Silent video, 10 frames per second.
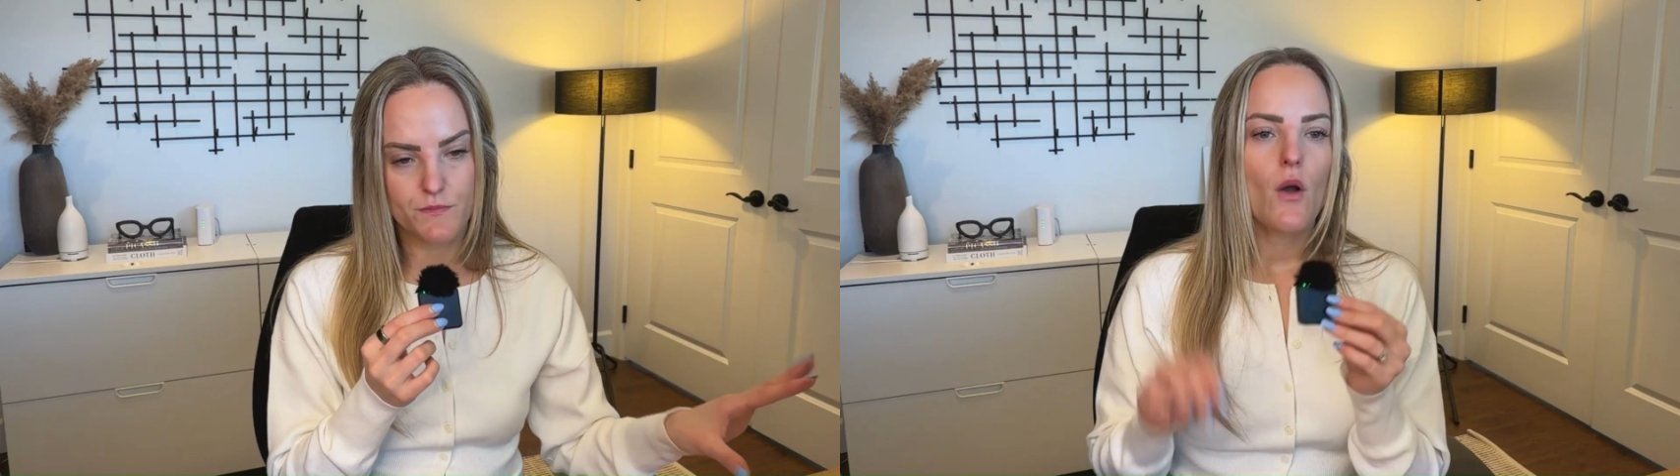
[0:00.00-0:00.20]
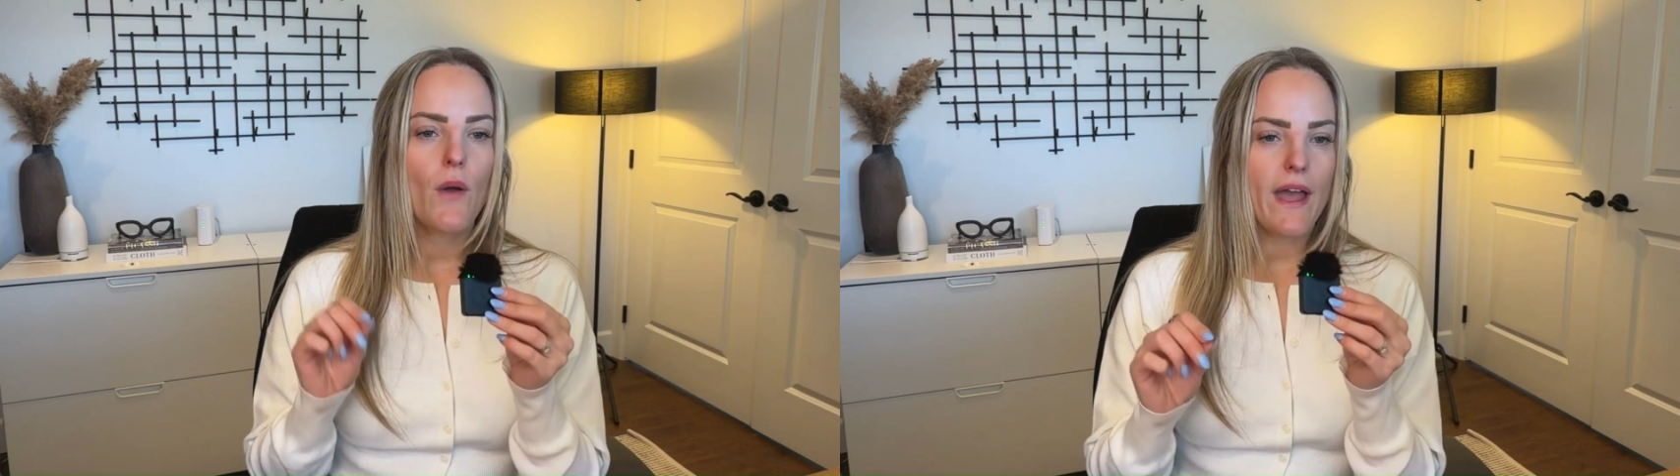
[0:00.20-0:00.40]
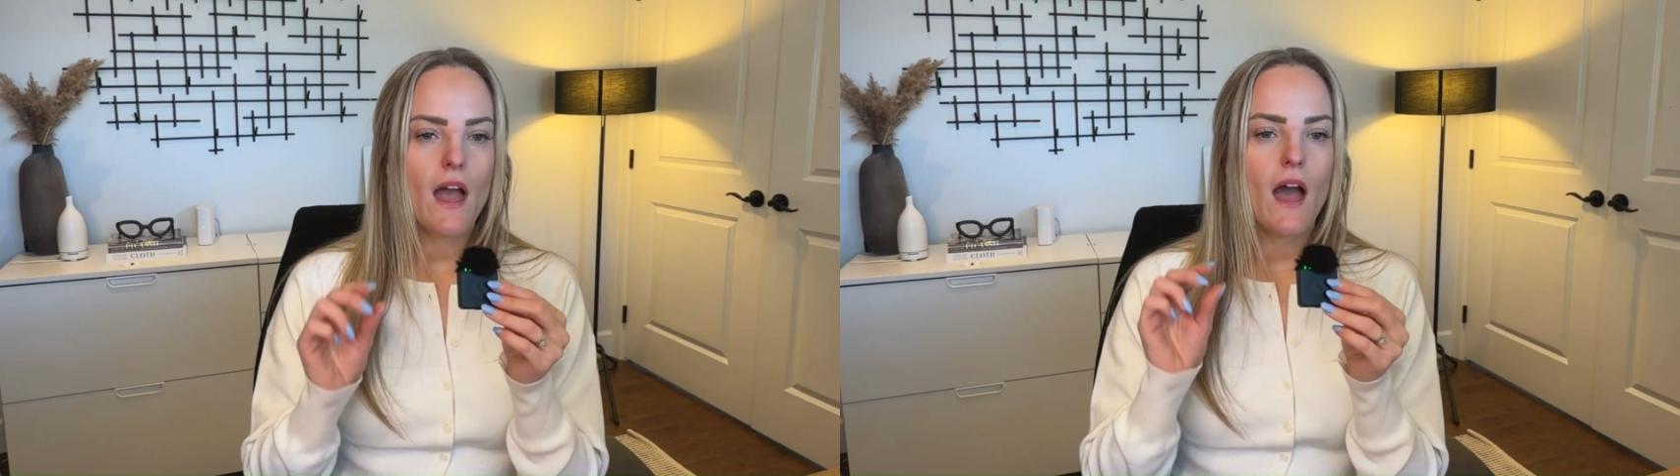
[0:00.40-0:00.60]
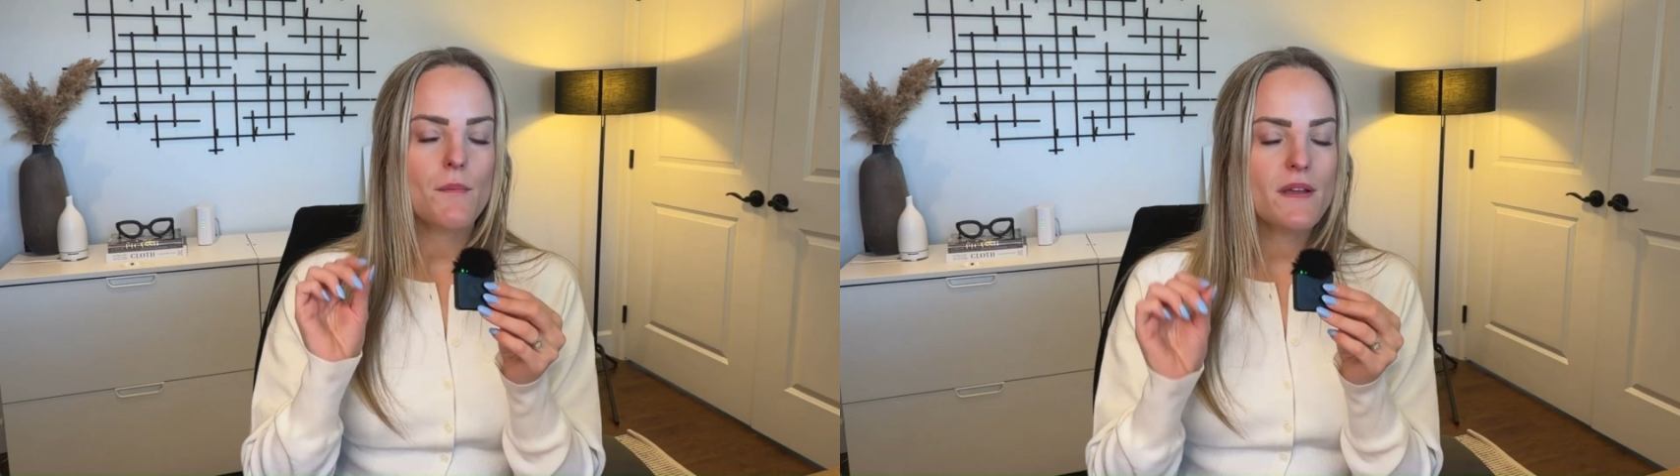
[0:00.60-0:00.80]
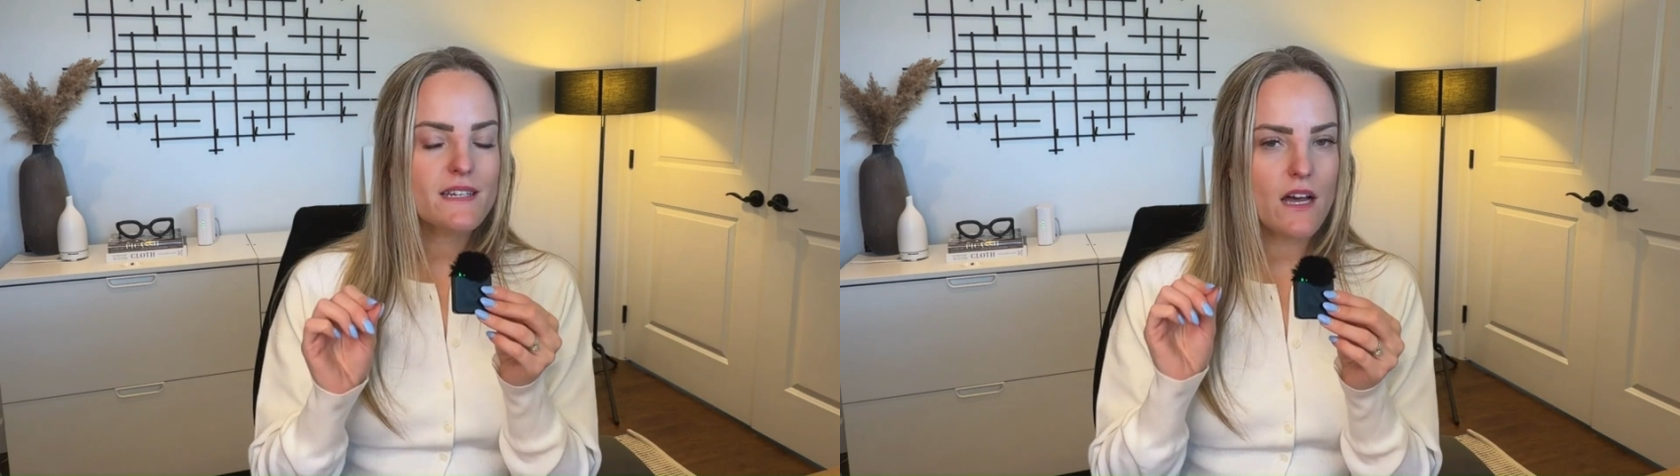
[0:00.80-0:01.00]
Okay,
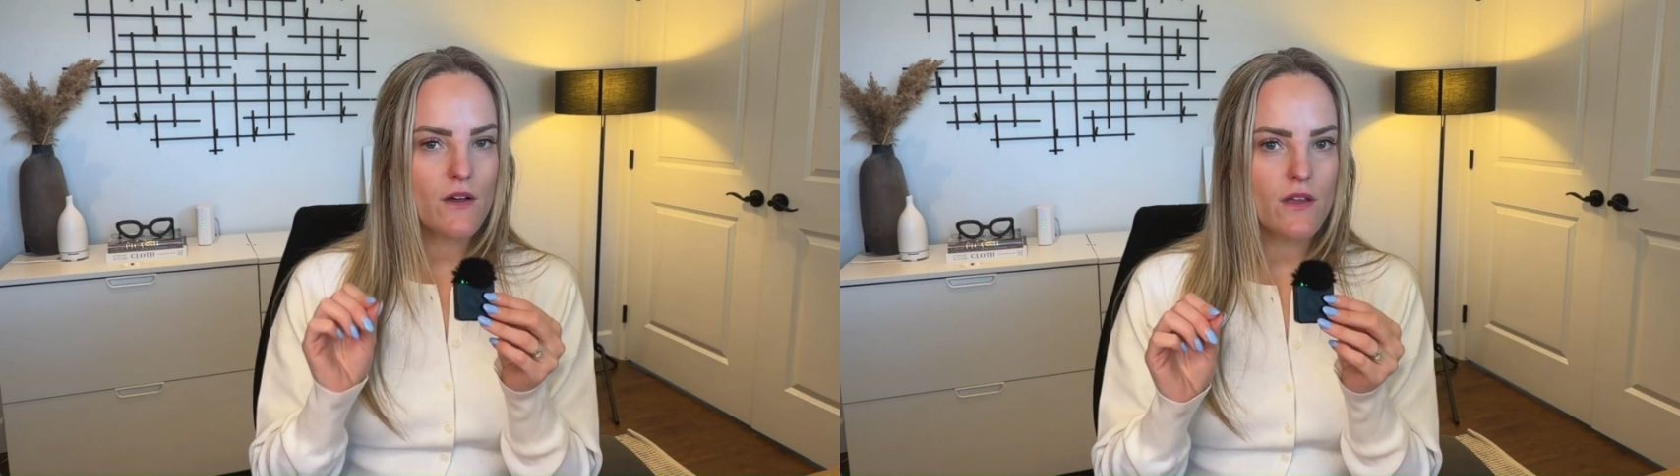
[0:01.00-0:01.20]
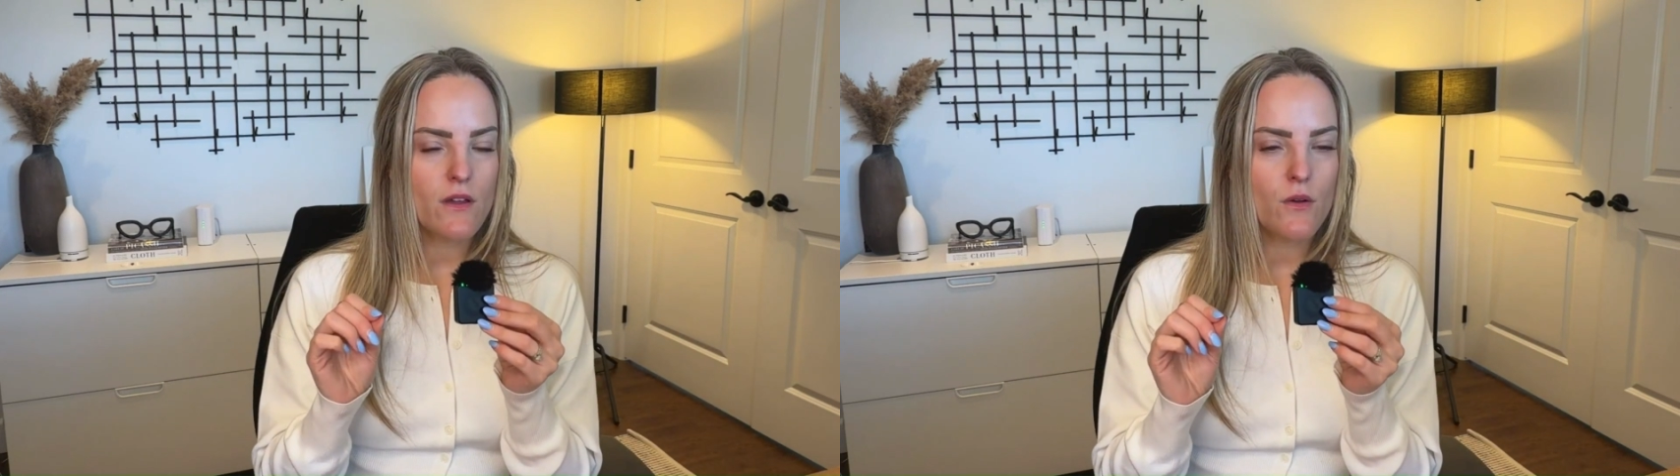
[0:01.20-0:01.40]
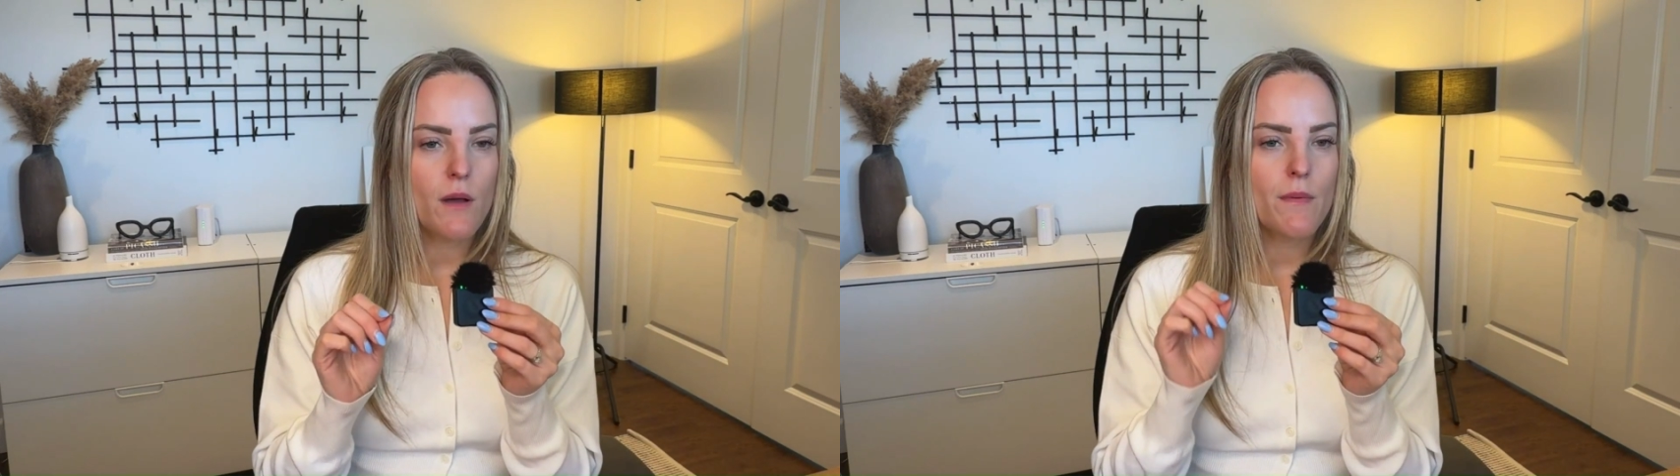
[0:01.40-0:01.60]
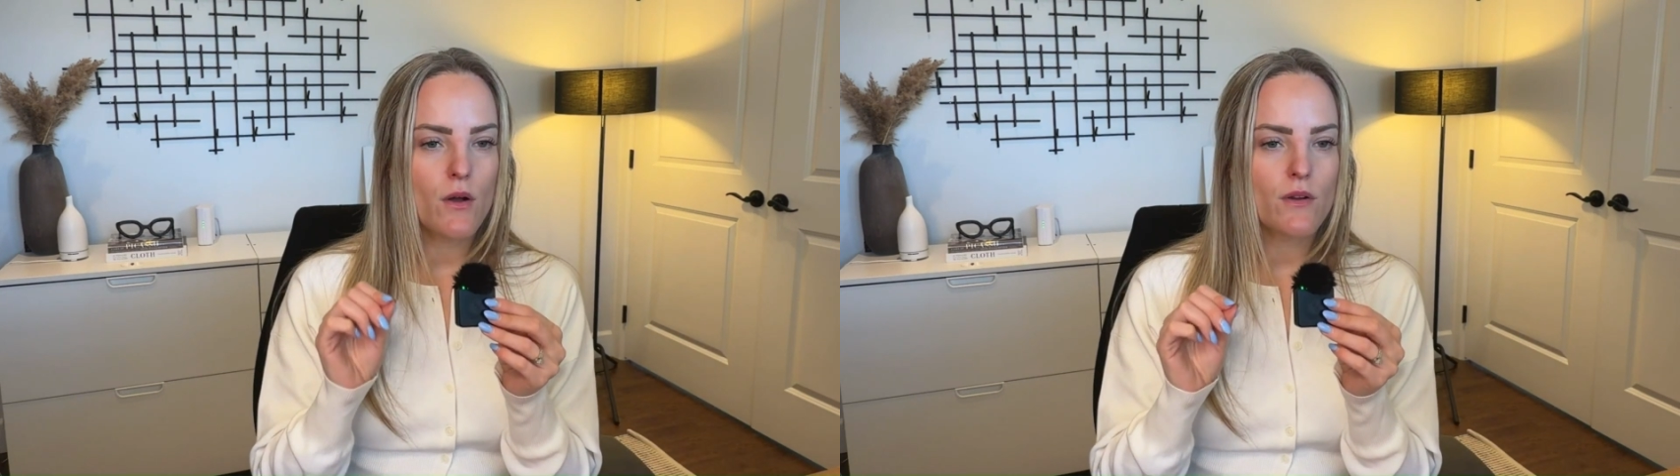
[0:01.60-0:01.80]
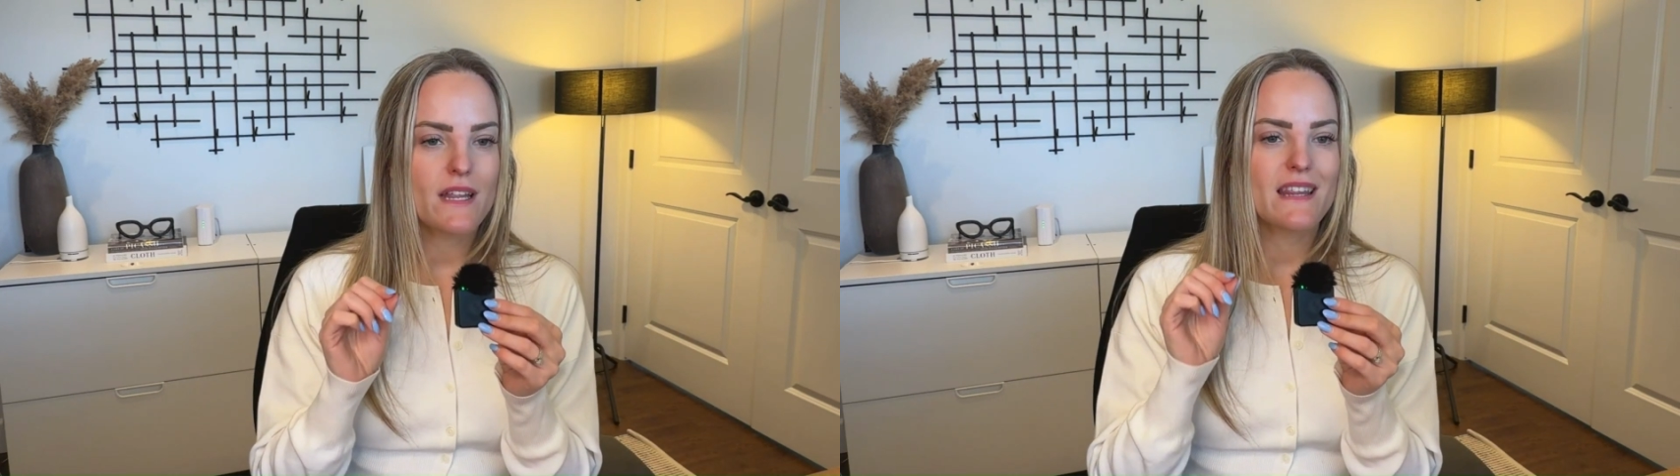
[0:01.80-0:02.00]
I'm going to tell you
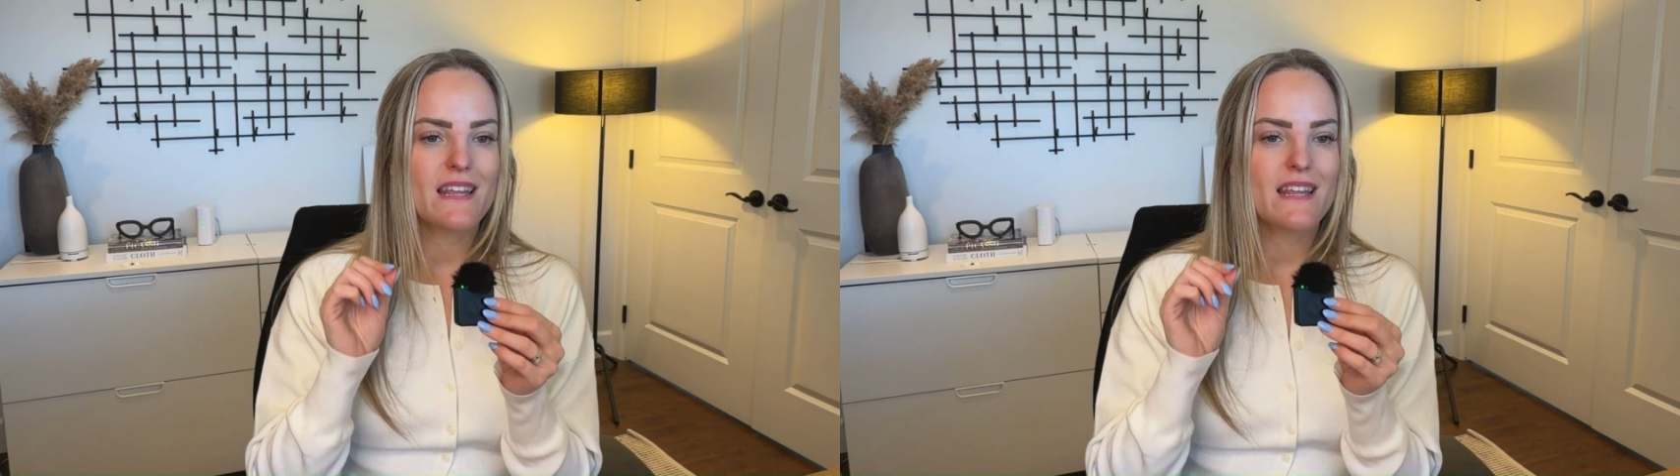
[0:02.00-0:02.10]
about